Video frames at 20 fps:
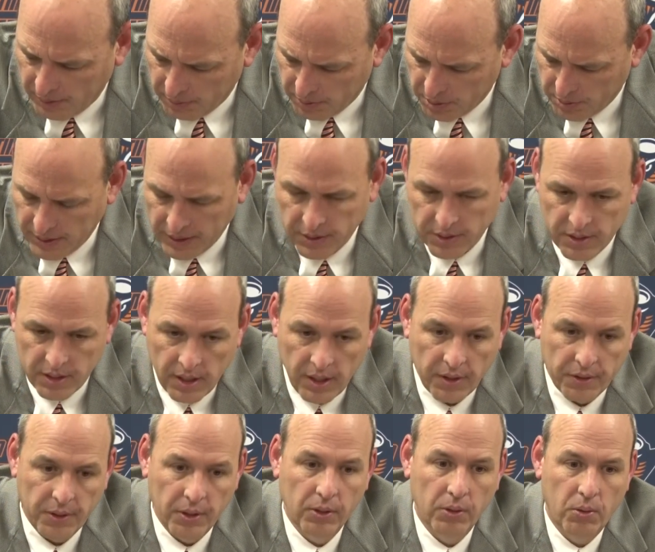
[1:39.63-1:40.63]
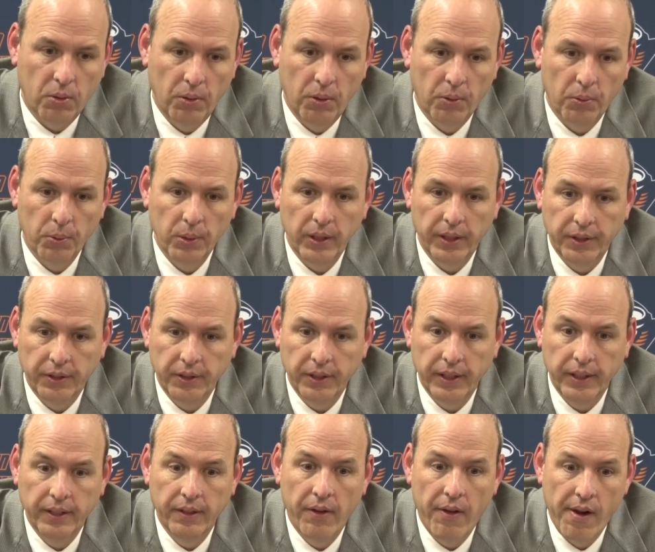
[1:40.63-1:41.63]
there were stretches in the third quarter that were really
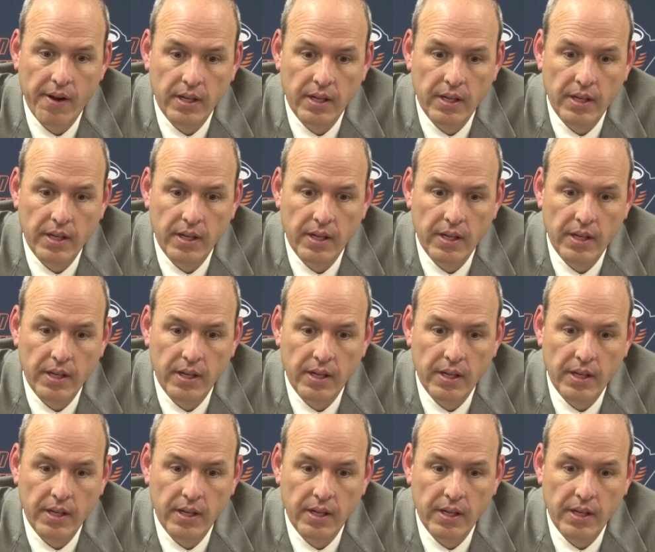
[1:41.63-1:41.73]
good.